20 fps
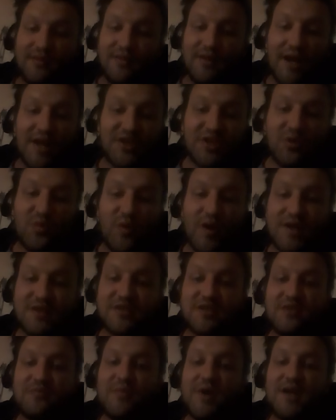That's a
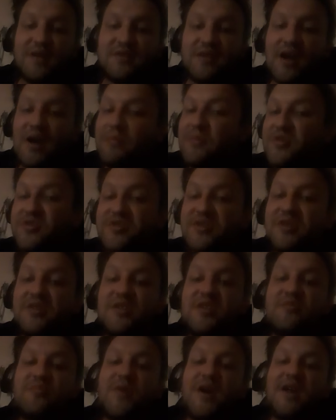waste of my time. I'm just going to
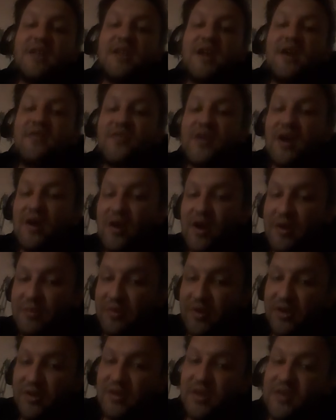live my life how I'm
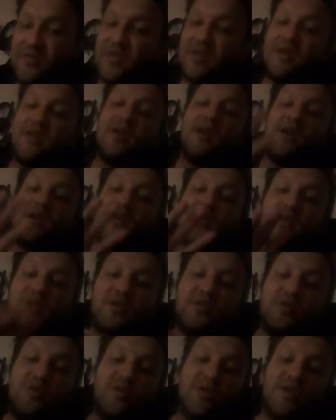going to live it.
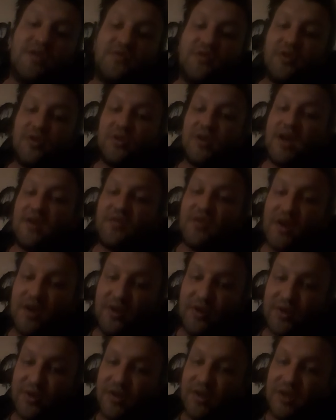You live your life how
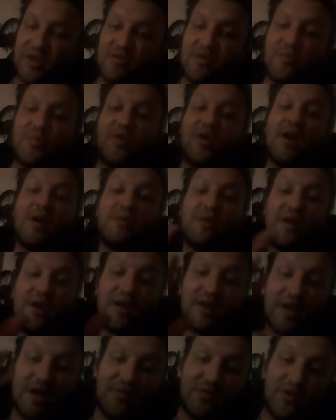you're going to live it, but I'm going to
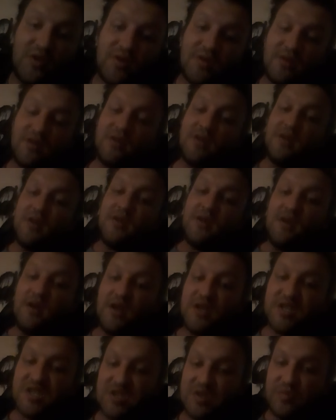give you a
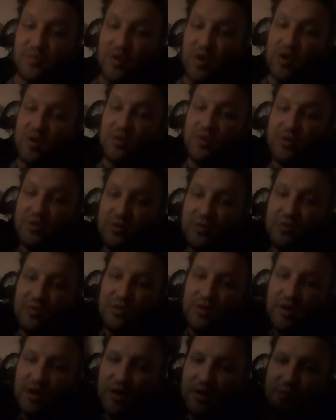a small
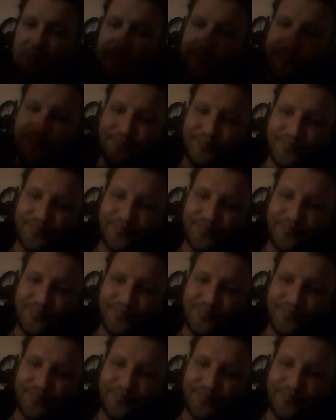little um,